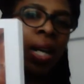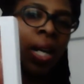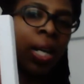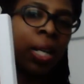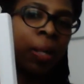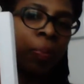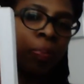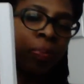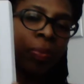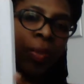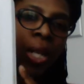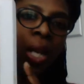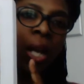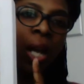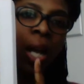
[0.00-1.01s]

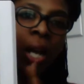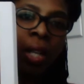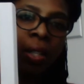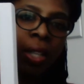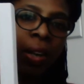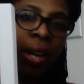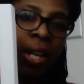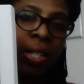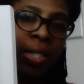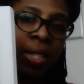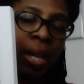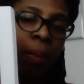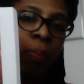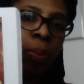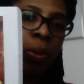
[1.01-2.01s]
other
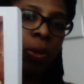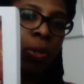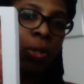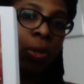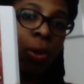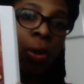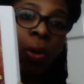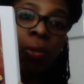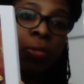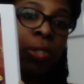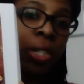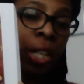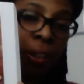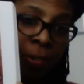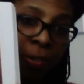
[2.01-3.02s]
examples of
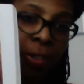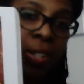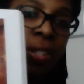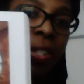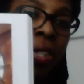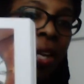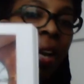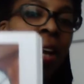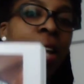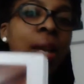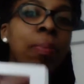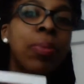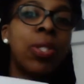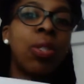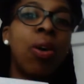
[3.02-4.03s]
different
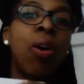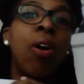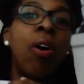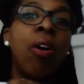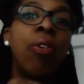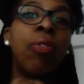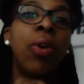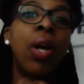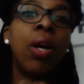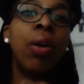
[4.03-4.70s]
types of